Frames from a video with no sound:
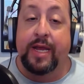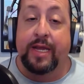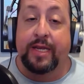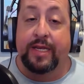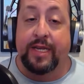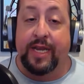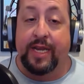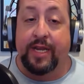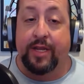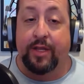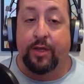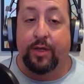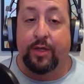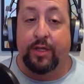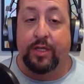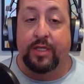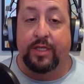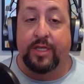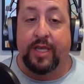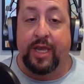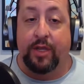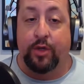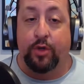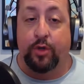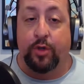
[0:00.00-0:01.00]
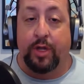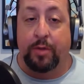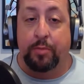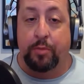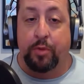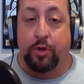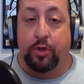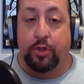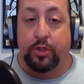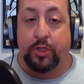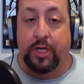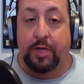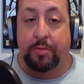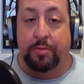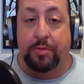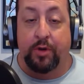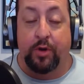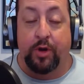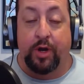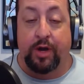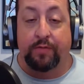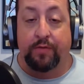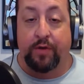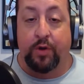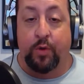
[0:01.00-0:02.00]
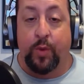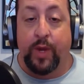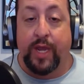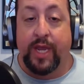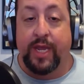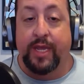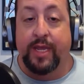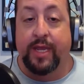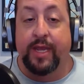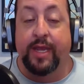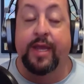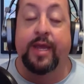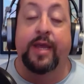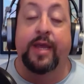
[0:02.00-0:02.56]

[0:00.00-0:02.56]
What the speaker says: Take a look at the schedule. I post it up there every week.